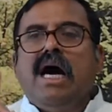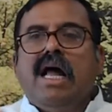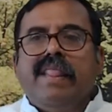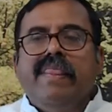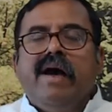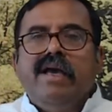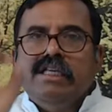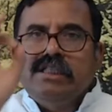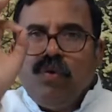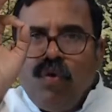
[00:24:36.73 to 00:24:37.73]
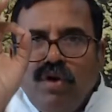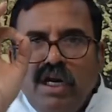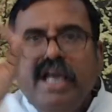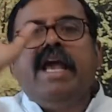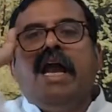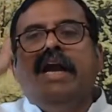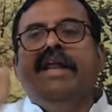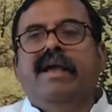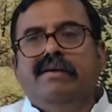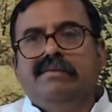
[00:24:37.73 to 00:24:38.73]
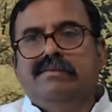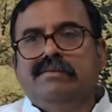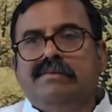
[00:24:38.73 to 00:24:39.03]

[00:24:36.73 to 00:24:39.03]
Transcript: Ananda is the only reality.